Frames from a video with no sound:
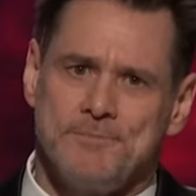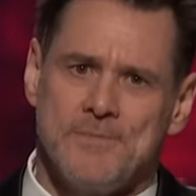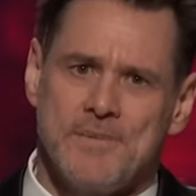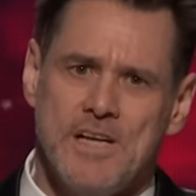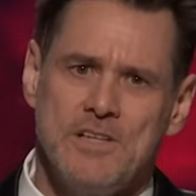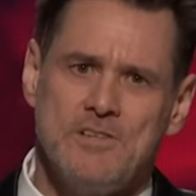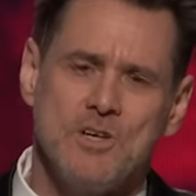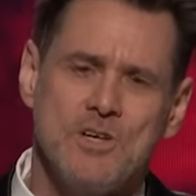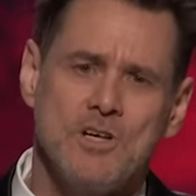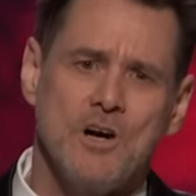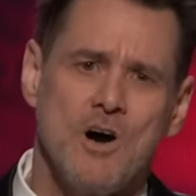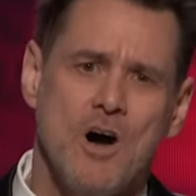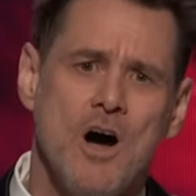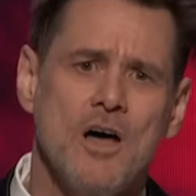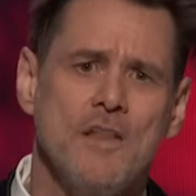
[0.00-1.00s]
He took
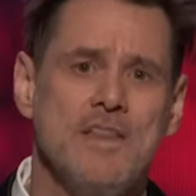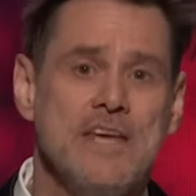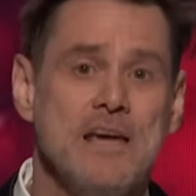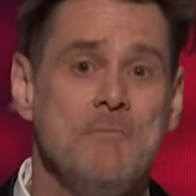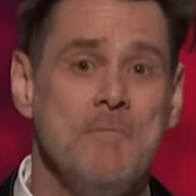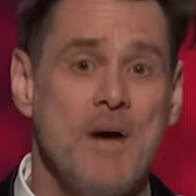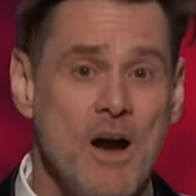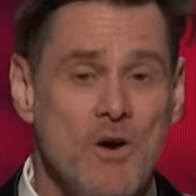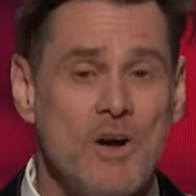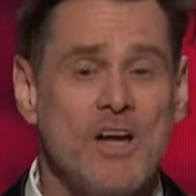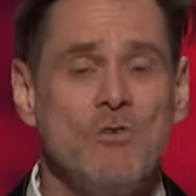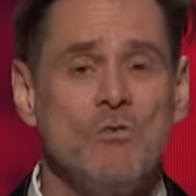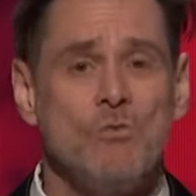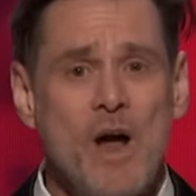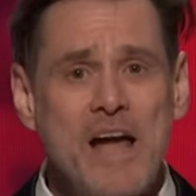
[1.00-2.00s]
on the
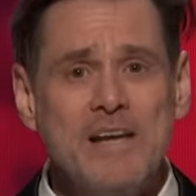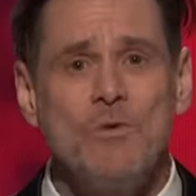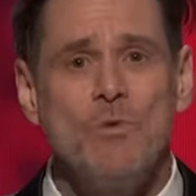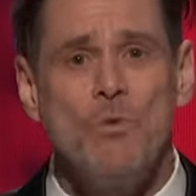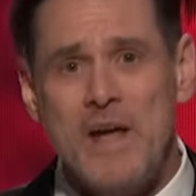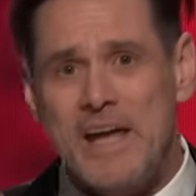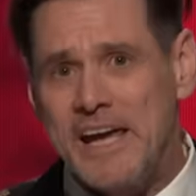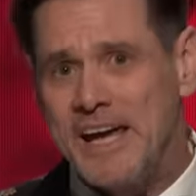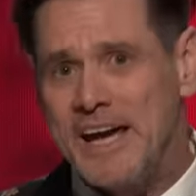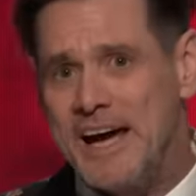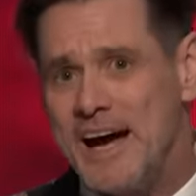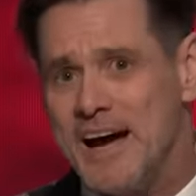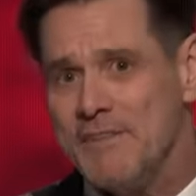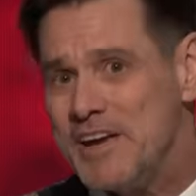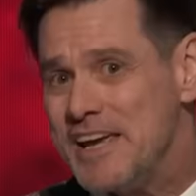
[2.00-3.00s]
American right wing
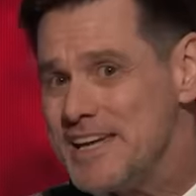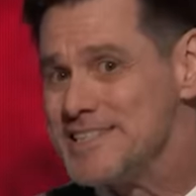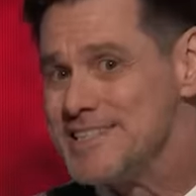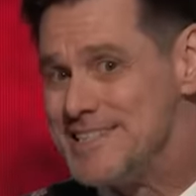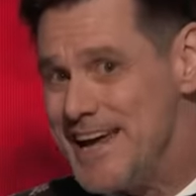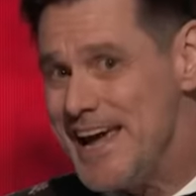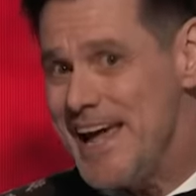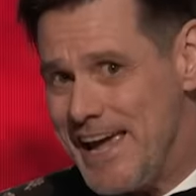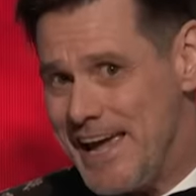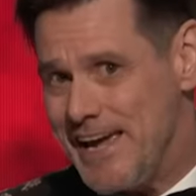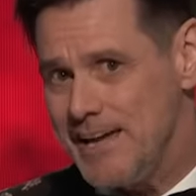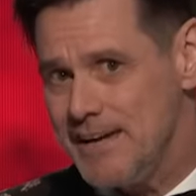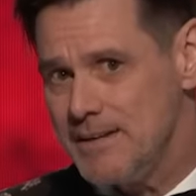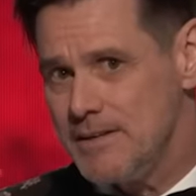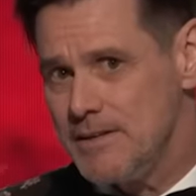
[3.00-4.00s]
of his
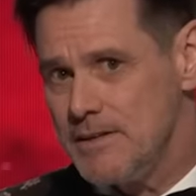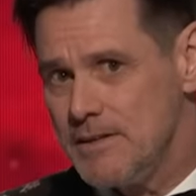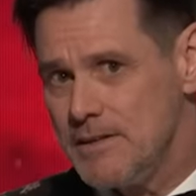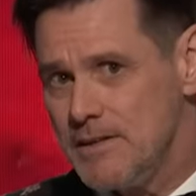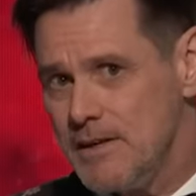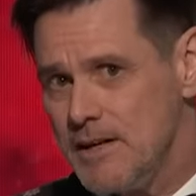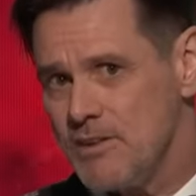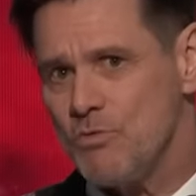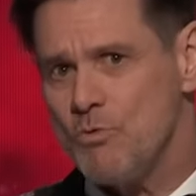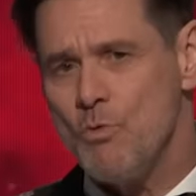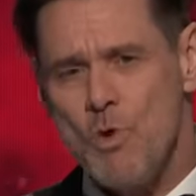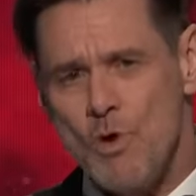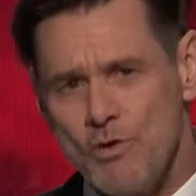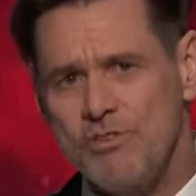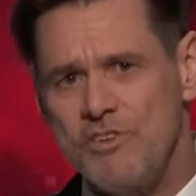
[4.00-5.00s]
day, its
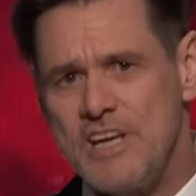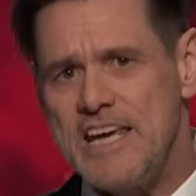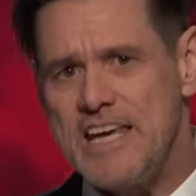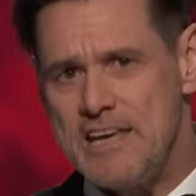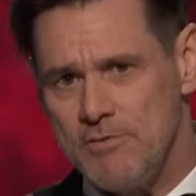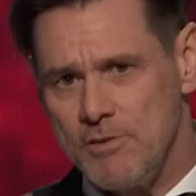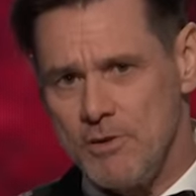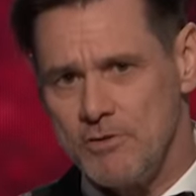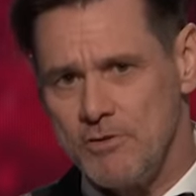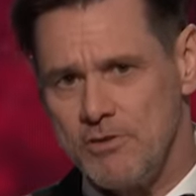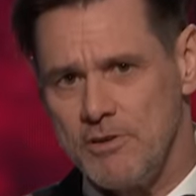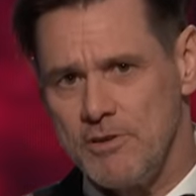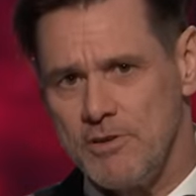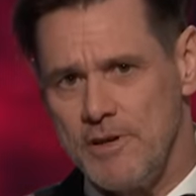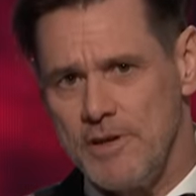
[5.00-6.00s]
worst
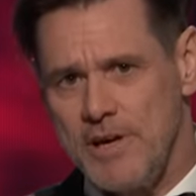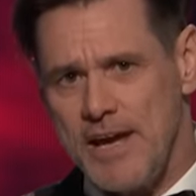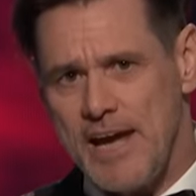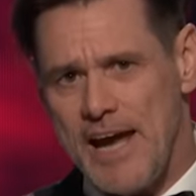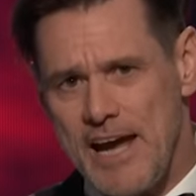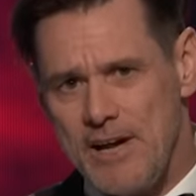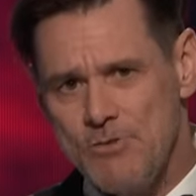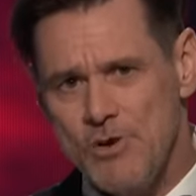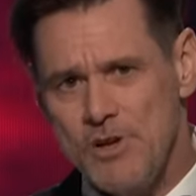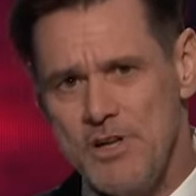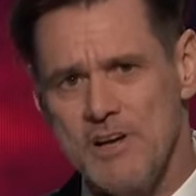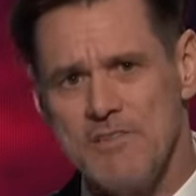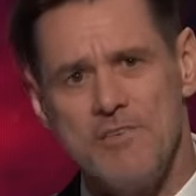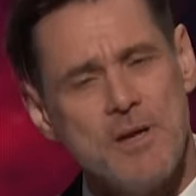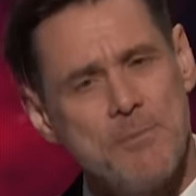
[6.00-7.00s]
evils, hatred
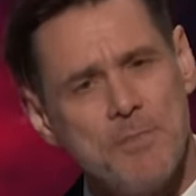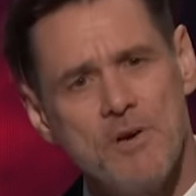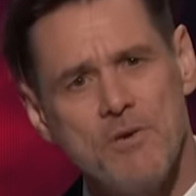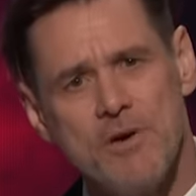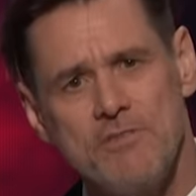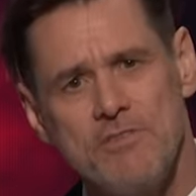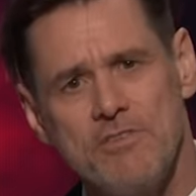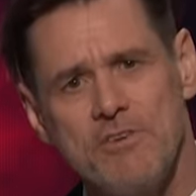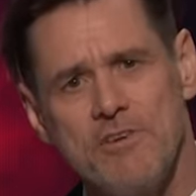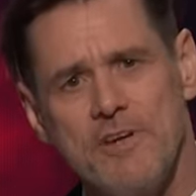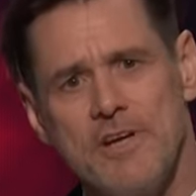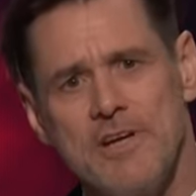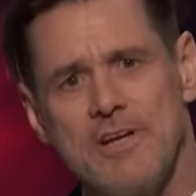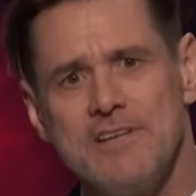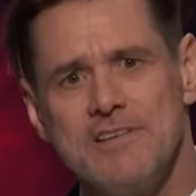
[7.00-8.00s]
of immigrants,
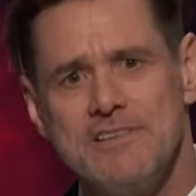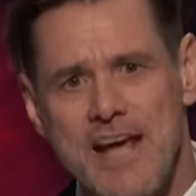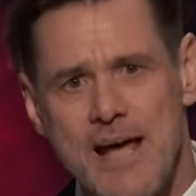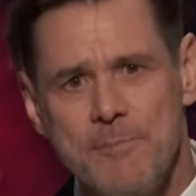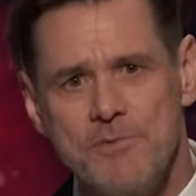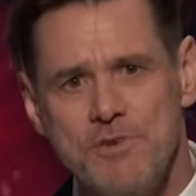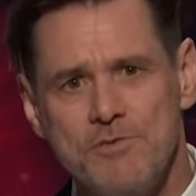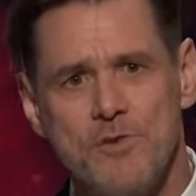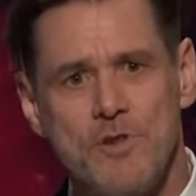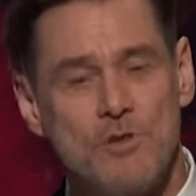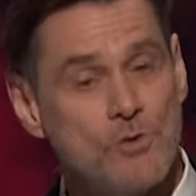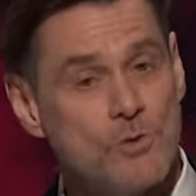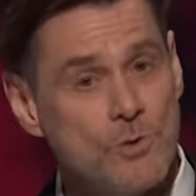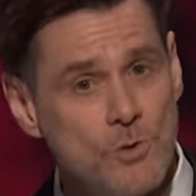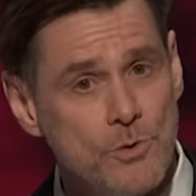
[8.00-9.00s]
contempt for the
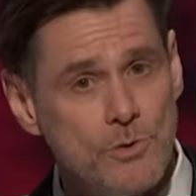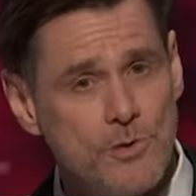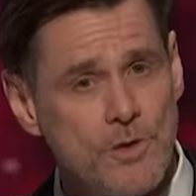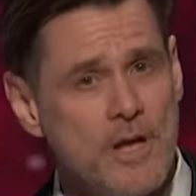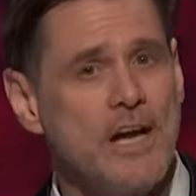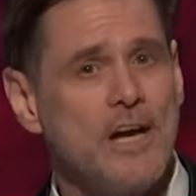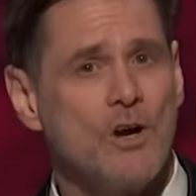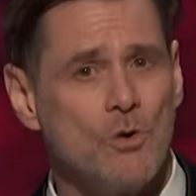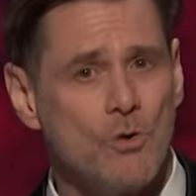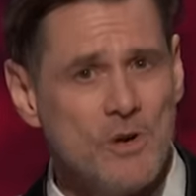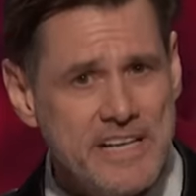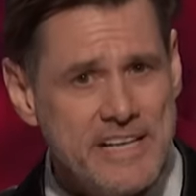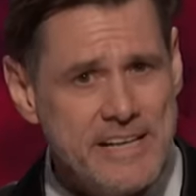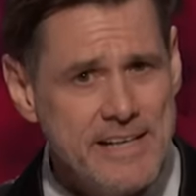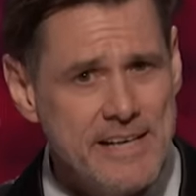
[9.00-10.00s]
truth,
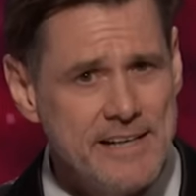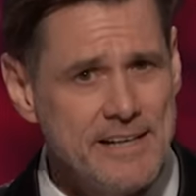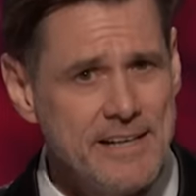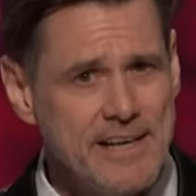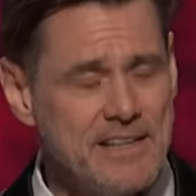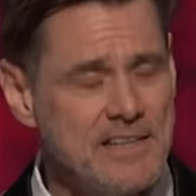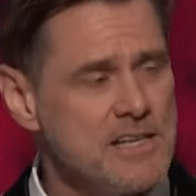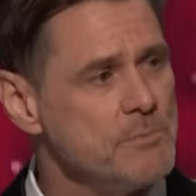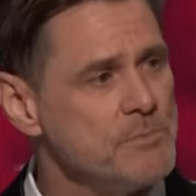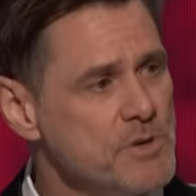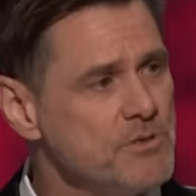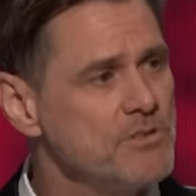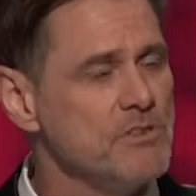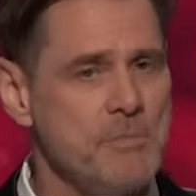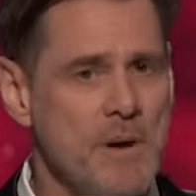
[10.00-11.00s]
greed, and the
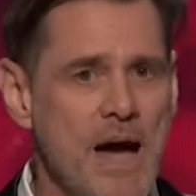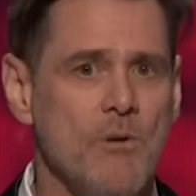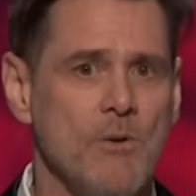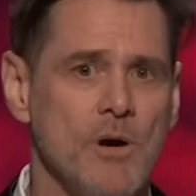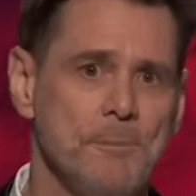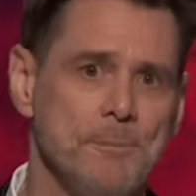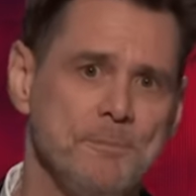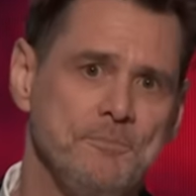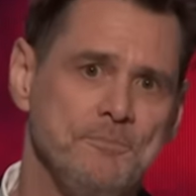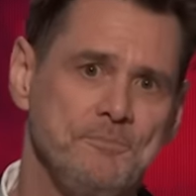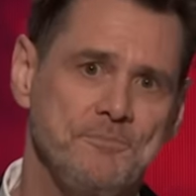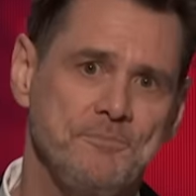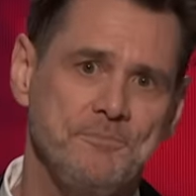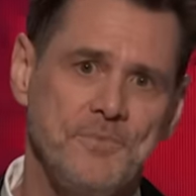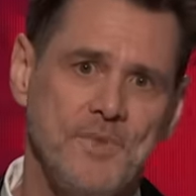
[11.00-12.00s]
abuse of power.
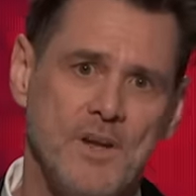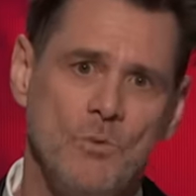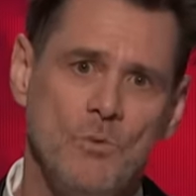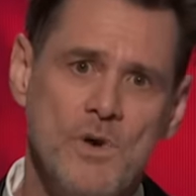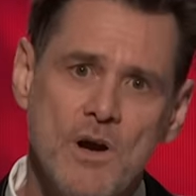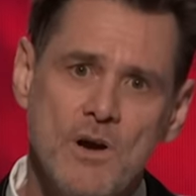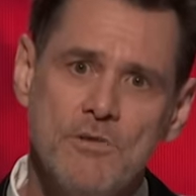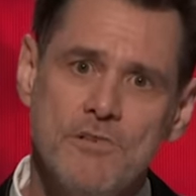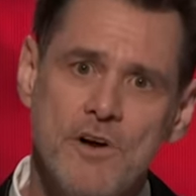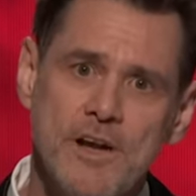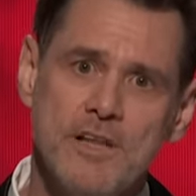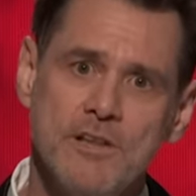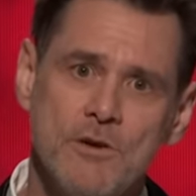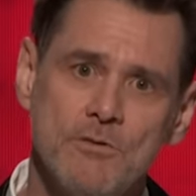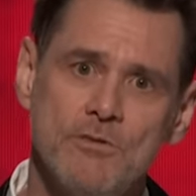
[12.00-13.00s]
We are
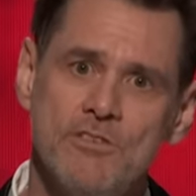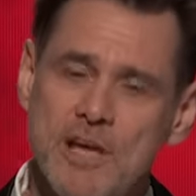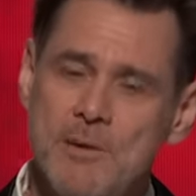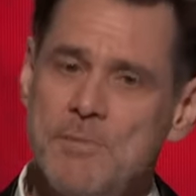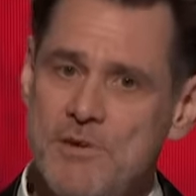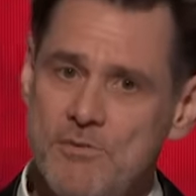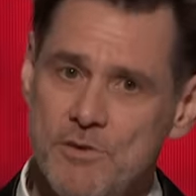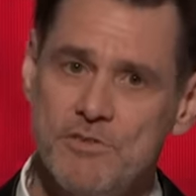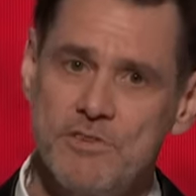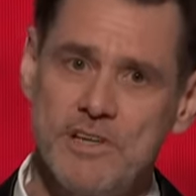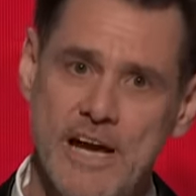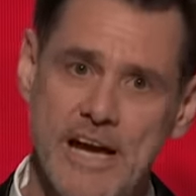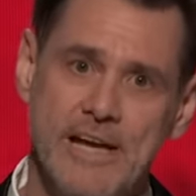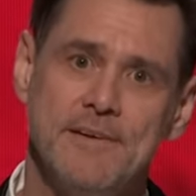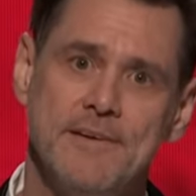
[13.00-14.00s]
fighting those same evils
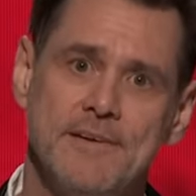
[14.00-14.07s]
today.